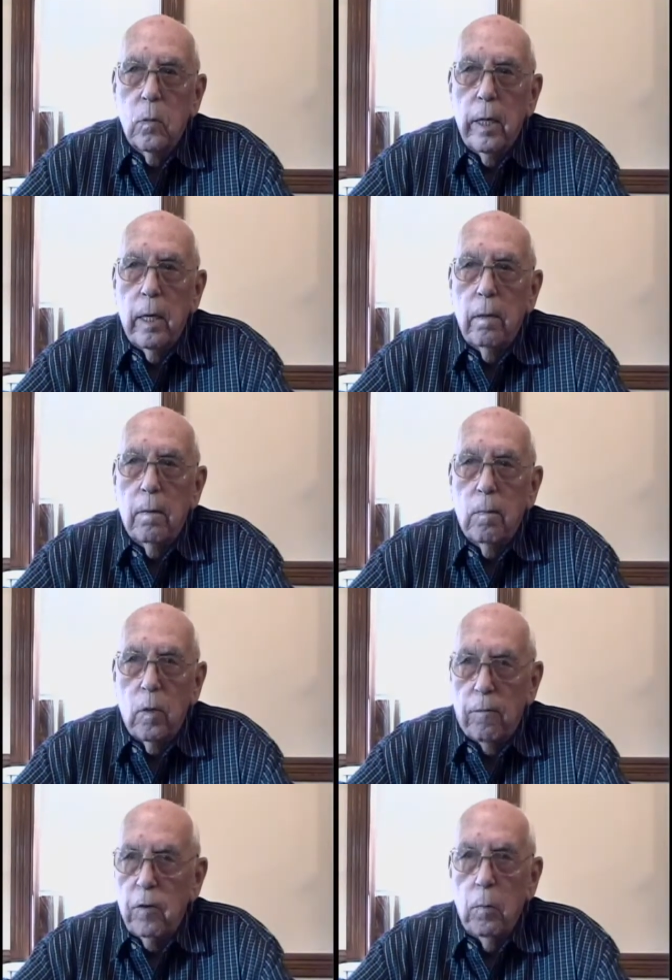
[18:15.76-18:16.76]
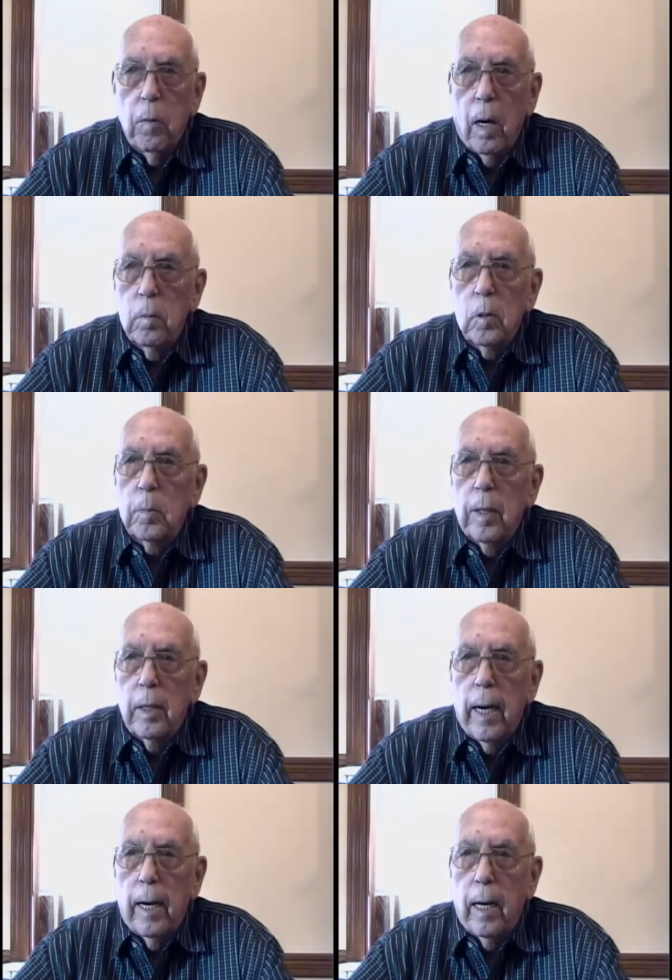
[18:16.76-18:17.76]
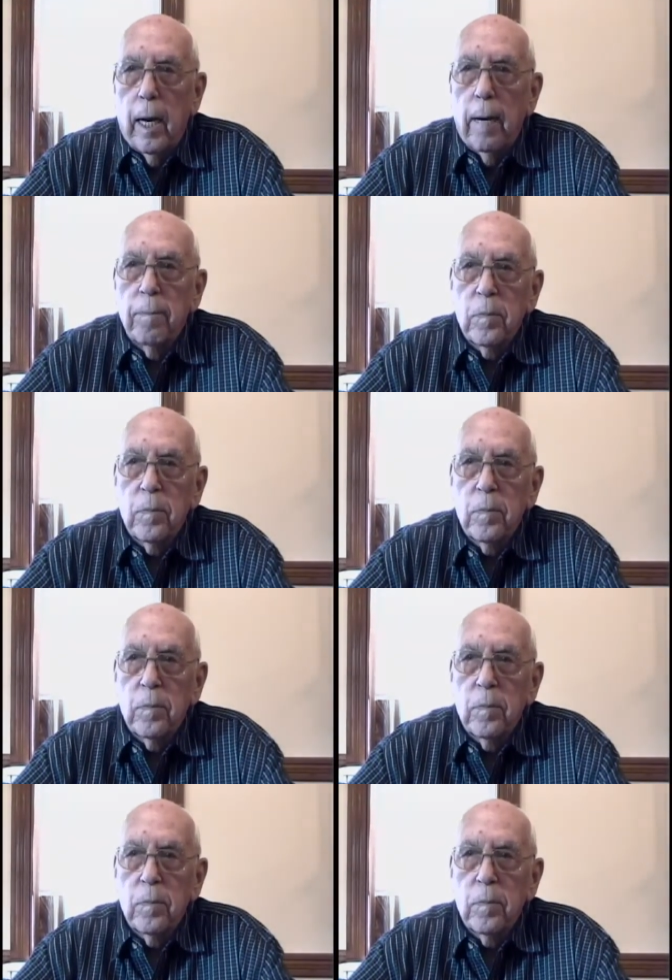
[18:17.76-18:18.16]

we had a few problems, but not a lot.